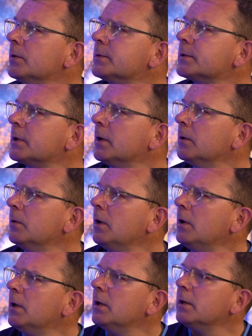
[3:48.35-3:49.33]
So
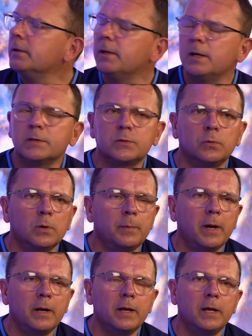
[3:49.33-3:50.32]
that's all
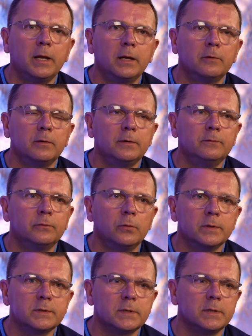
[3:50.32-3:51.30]
about hearing
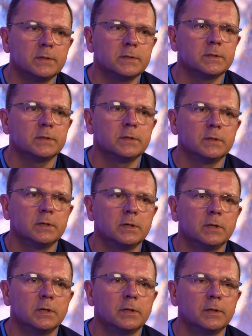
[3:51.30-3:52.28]
voices
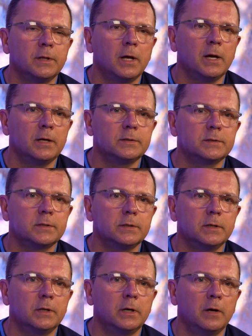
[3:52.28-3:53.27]
that
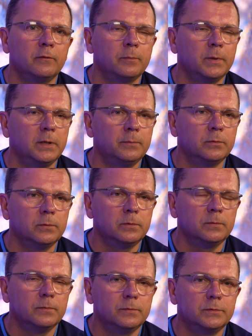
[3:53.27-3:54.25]
other people
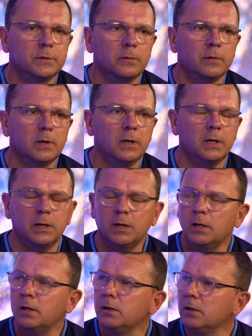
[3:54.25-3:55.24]
don't
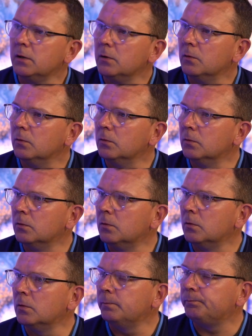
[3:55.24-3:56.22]
hear,
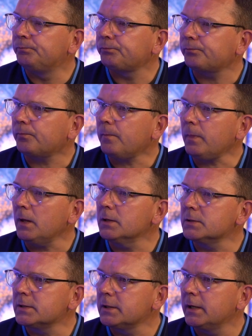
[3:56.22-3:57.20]
or
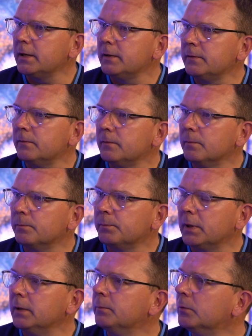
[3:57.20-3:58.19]
seeing
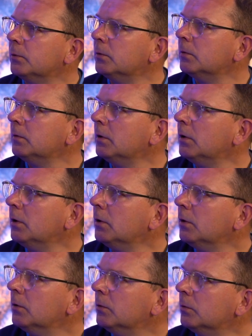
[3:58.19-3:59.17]
people
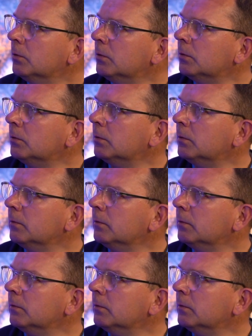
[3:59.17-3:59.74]
or